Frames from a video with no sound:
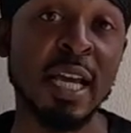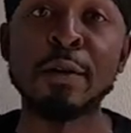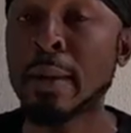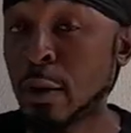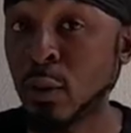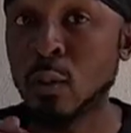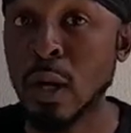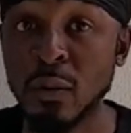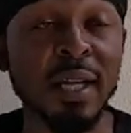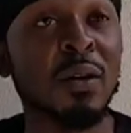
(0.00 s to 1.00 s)
Everybody we
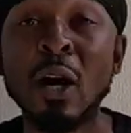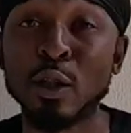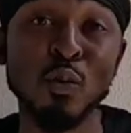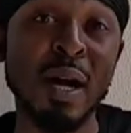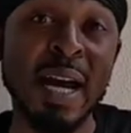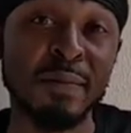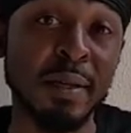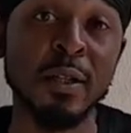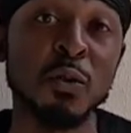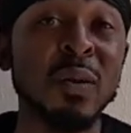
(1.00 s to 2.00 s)
work with are
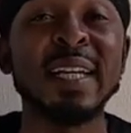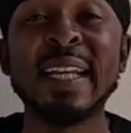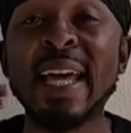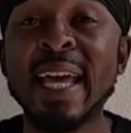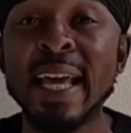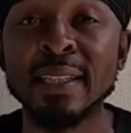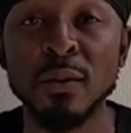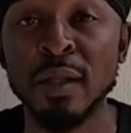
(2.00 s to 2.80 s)
thriving because we enhance